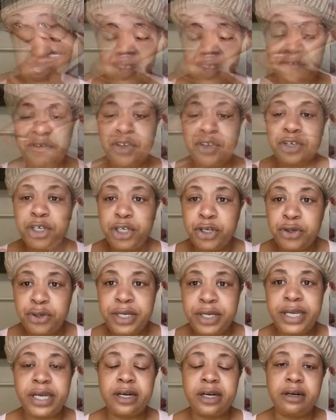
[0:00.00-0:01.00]
if you're
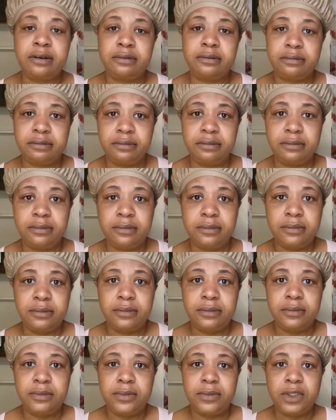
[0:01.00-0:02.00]
new here,
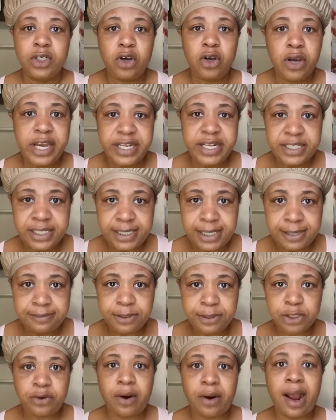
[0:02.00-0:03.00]
go ahead and
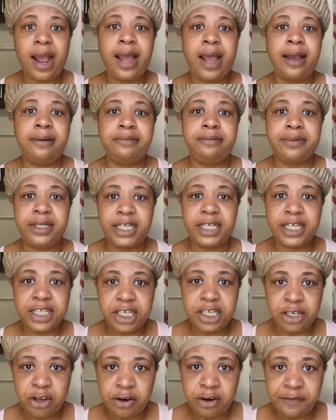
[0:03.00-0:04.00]
subscribe.
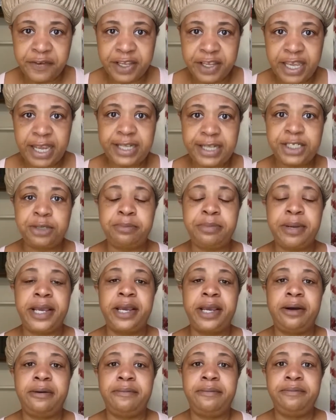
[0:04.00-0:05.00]
Click the notification
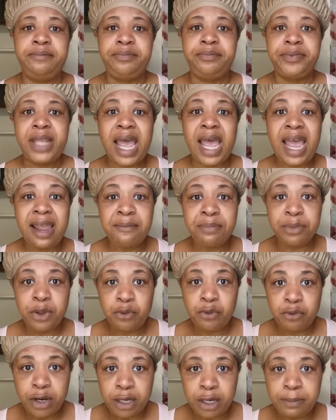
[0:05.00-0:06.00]
bell. I am
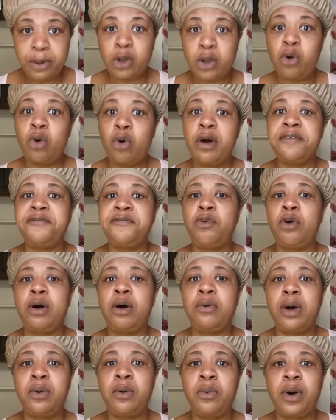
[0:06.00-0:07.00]
the Real McCoy
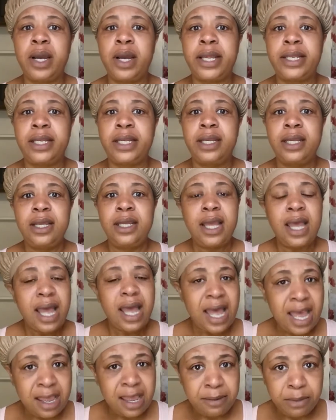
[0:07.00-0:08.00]
four one one.
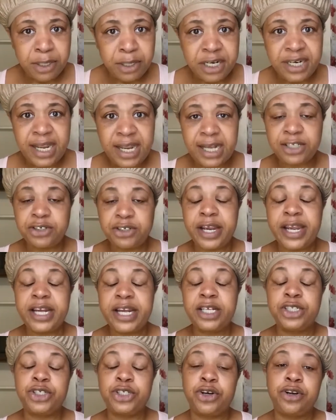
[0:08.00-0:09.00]
I am on a natural
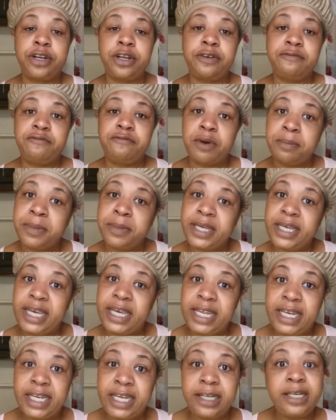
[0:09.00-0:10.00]
hair journey from
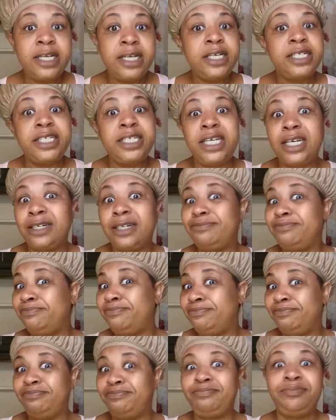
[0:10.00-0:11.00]
beginning till
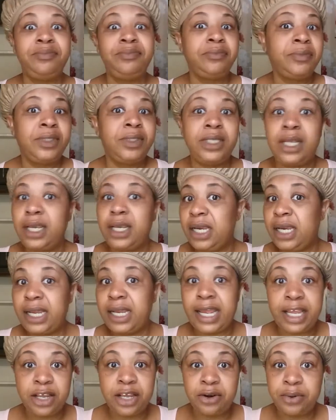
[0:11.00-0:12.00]
mm,
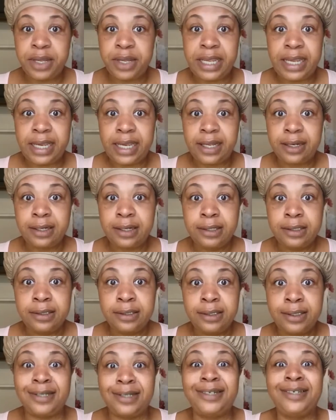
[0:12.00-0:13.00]
it ain't going
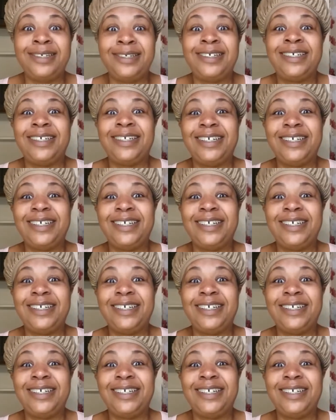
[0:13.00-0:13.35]
in.